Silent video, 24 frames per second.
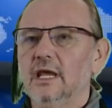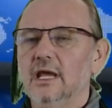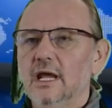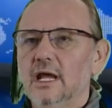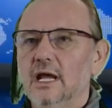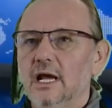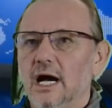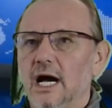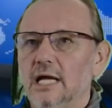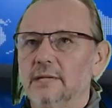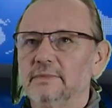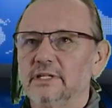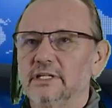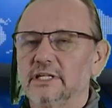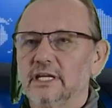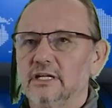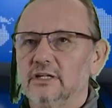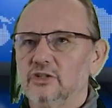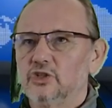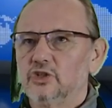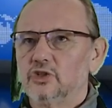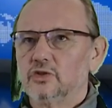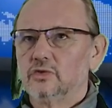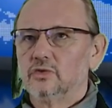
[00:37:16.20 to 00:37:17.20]
Admin can
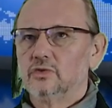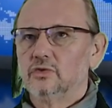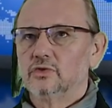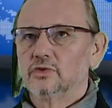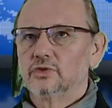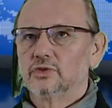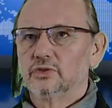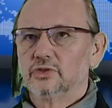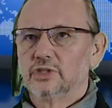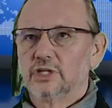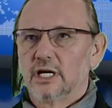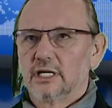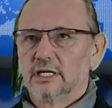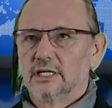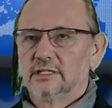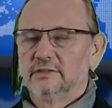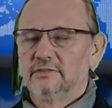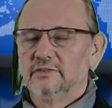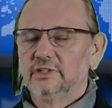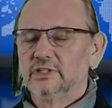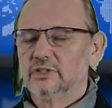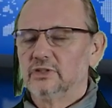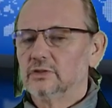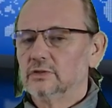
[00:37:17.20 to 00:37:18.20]
choose the target
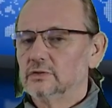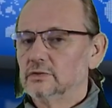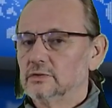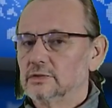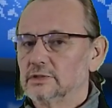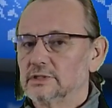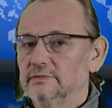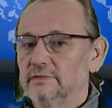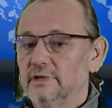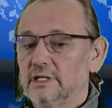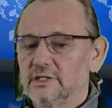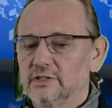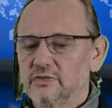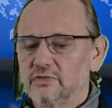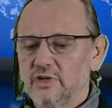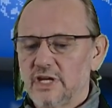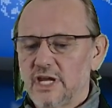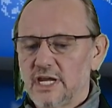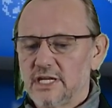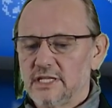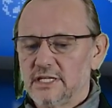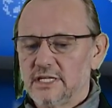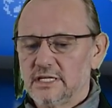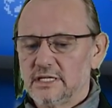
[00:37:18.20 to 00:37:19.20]
Windows when
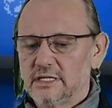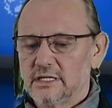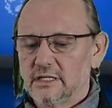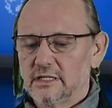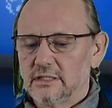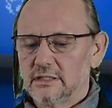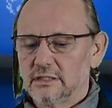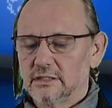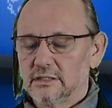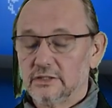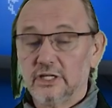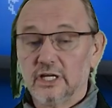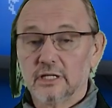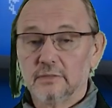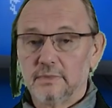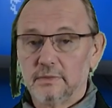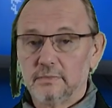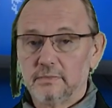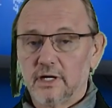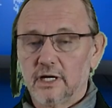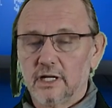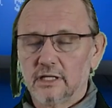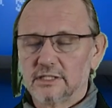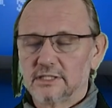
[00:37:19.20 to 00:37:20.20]
creating DLP
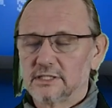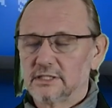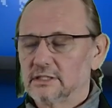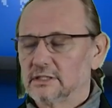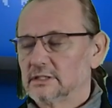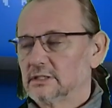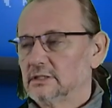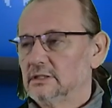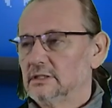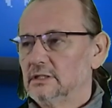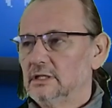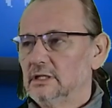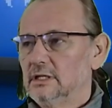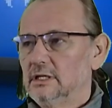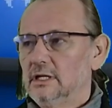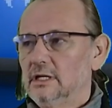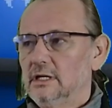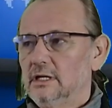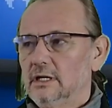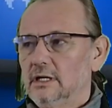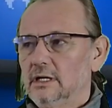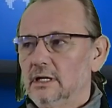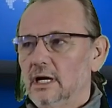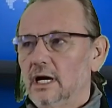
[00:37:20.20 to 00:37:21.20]
policies
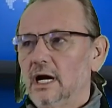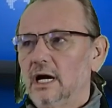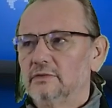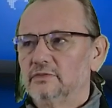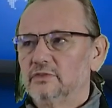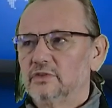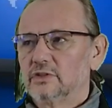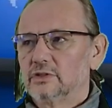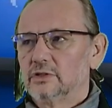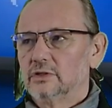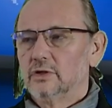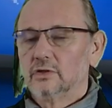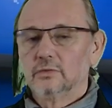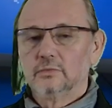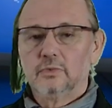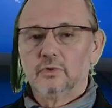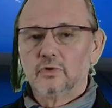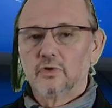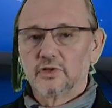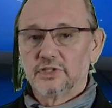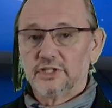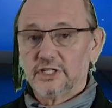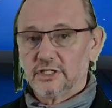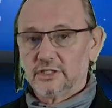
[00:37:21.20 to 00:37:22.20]
after
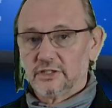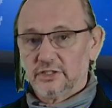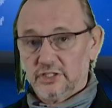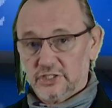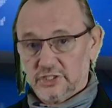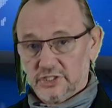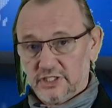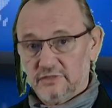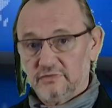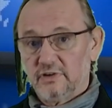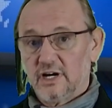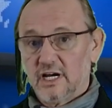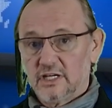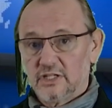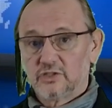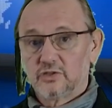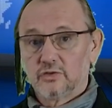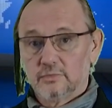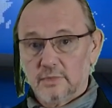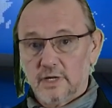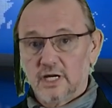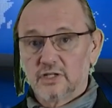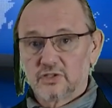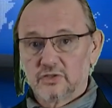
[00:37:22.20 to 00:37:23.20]
onboarding this device to
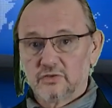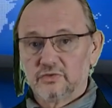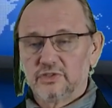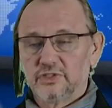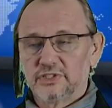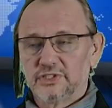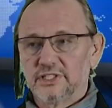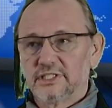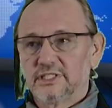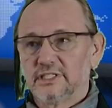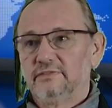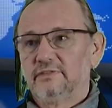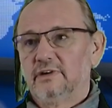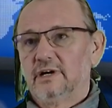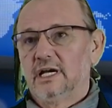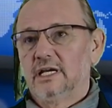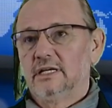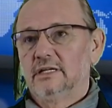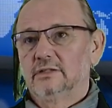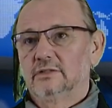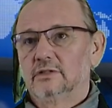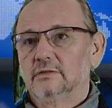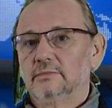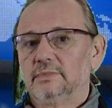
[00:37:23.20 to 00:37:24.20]
Microsoft
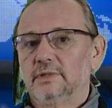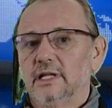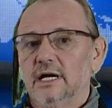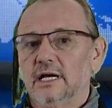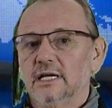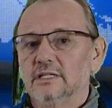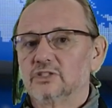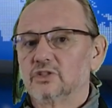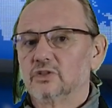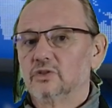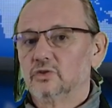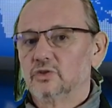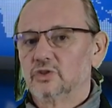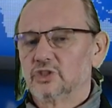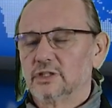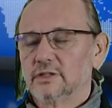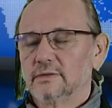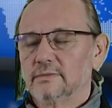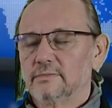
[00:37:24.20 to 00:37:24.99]
365 compliance solution.